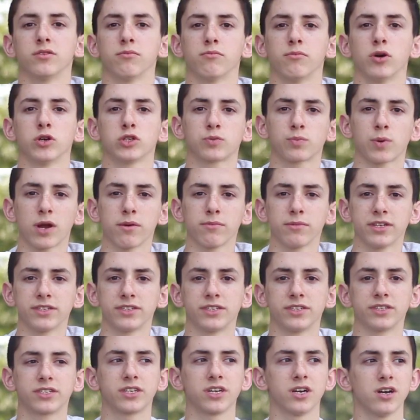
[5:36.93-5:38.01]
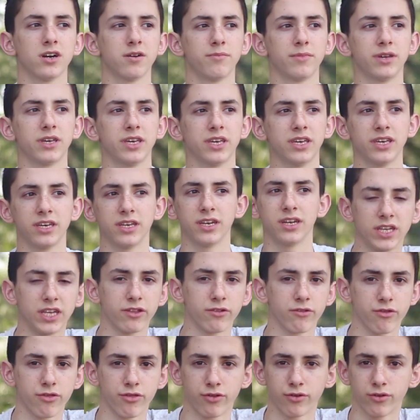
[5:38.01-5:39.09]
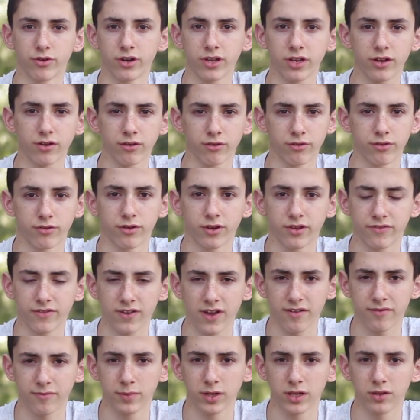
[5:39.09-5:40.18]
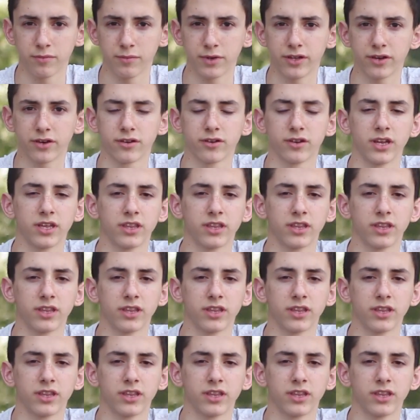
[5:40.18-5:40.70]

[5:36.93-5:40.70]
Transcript: Most prime lenses come in either 30 or 35 millimeter,